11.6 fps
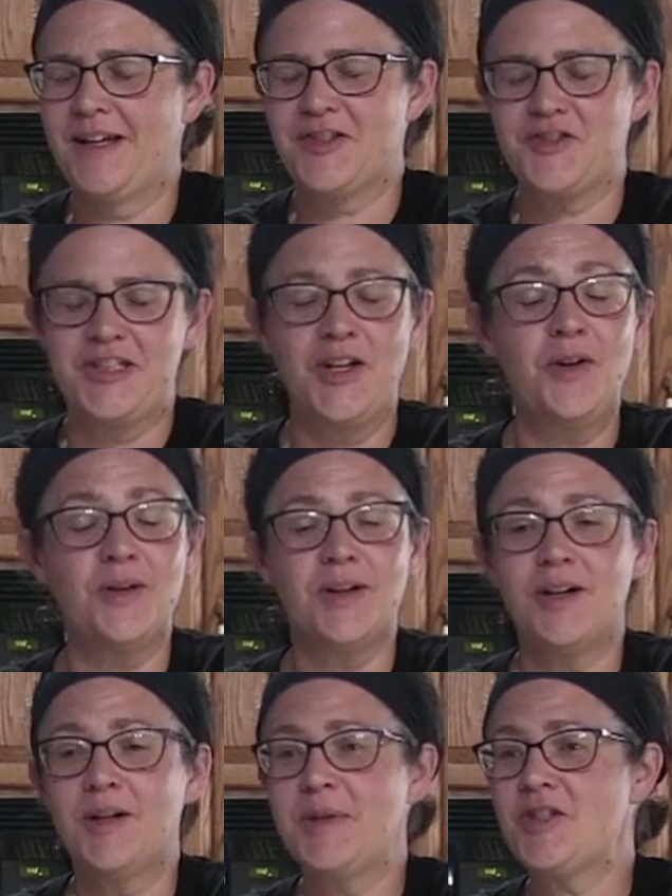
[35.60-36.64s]
Actually, don't
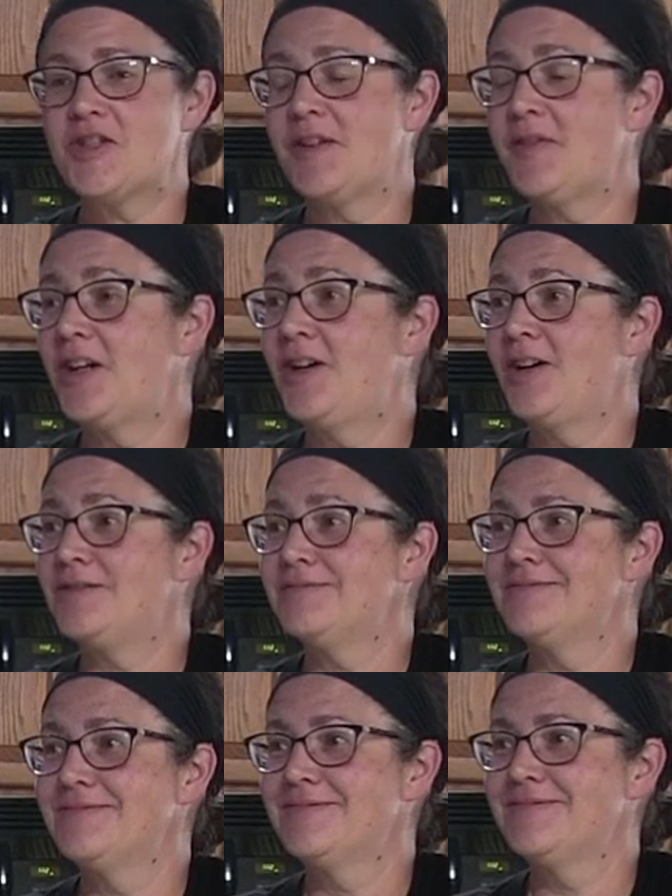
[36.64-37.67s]
call me chef at all
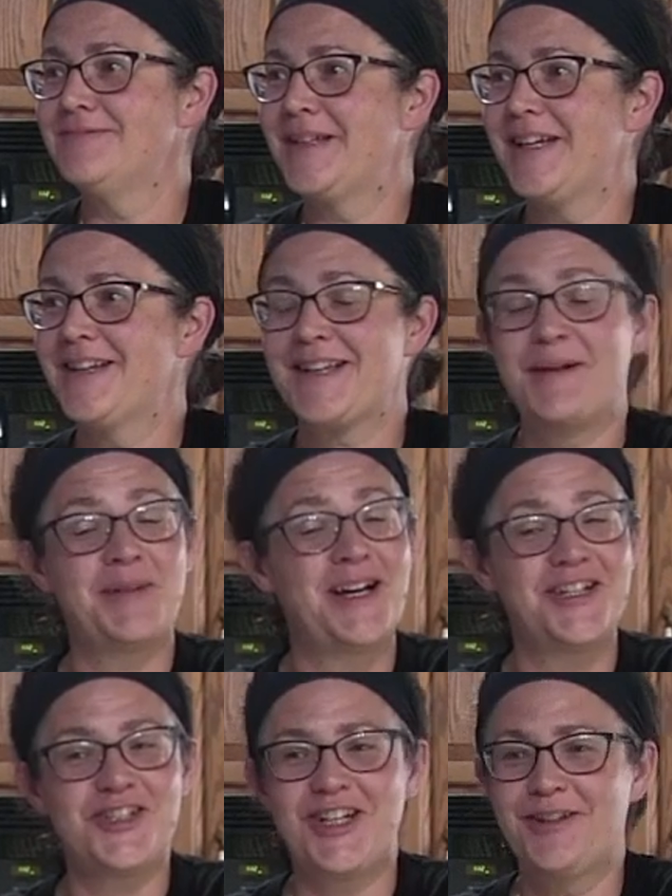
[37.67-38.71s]
because I'm
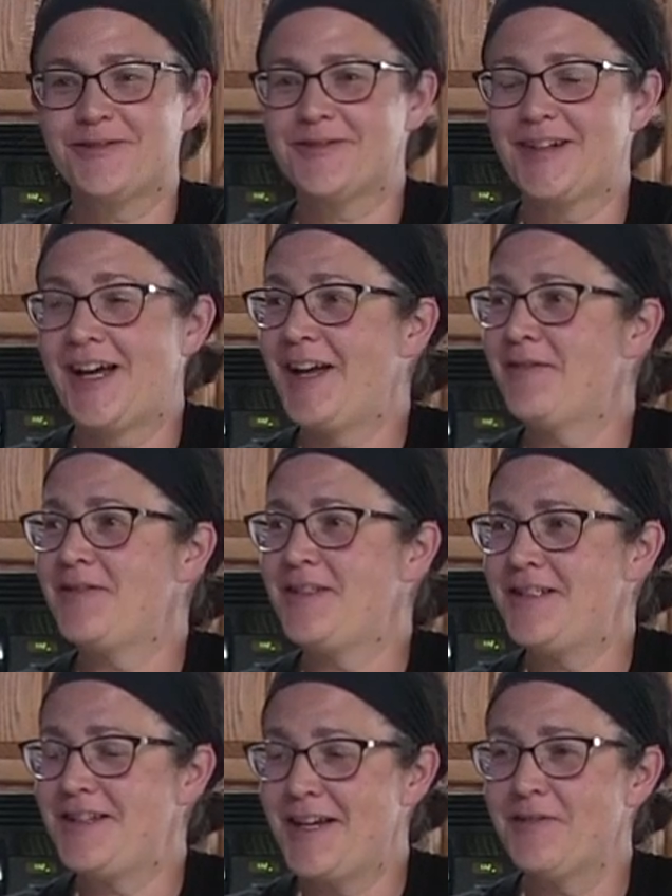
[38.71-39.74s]
not a chef. I have
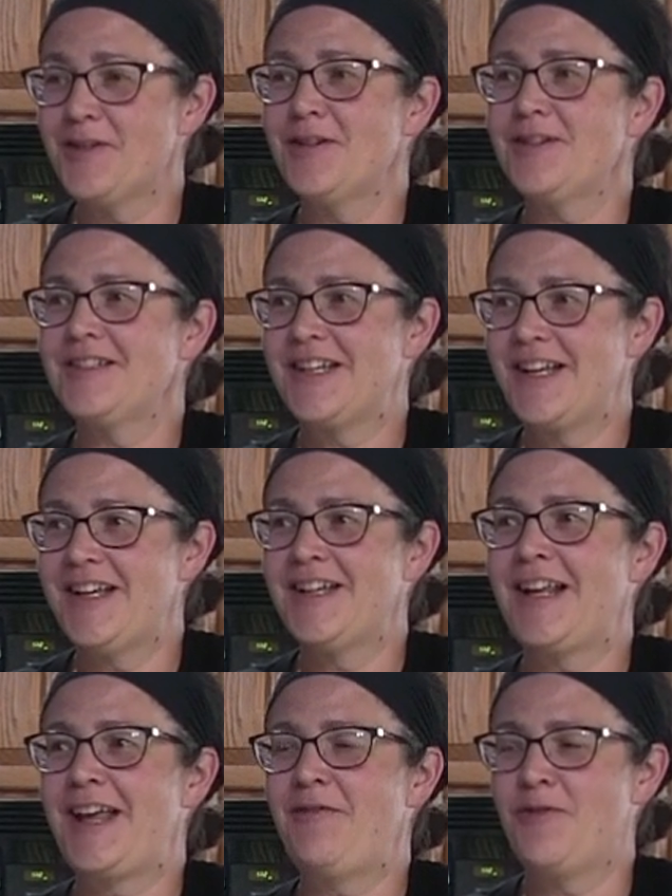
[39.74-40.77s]
never
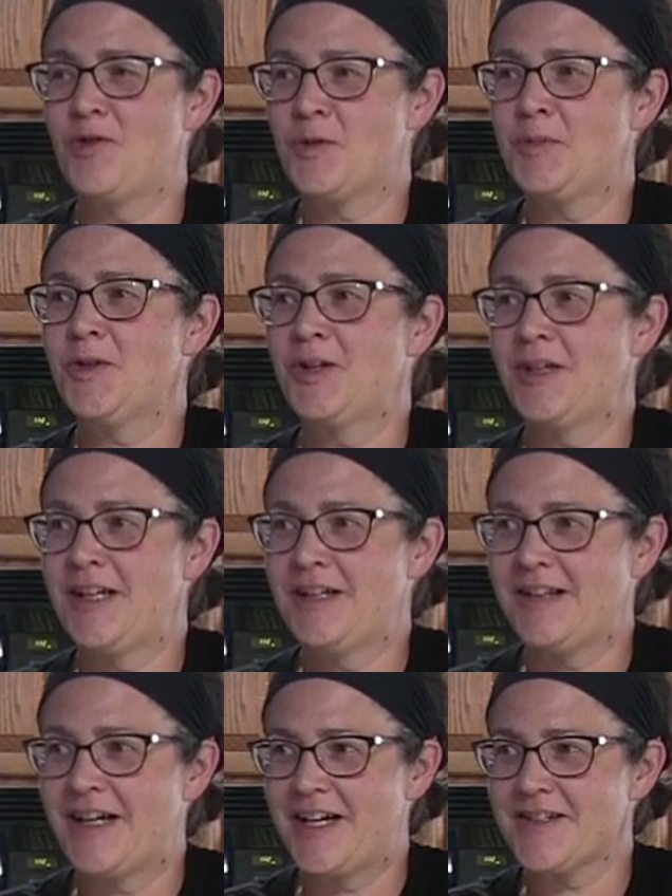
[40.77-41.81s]
taken a formal cooking
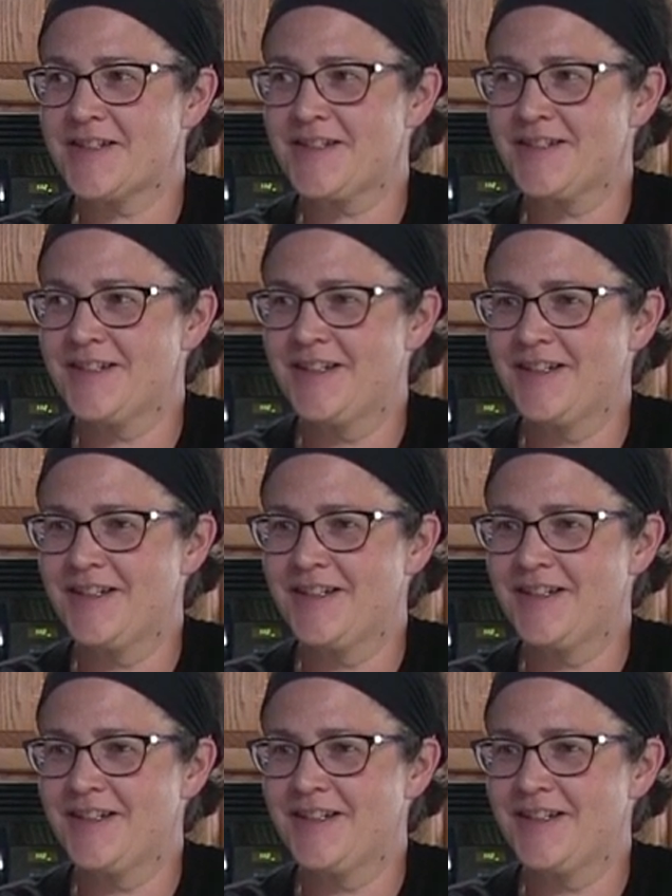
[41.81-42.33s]
class.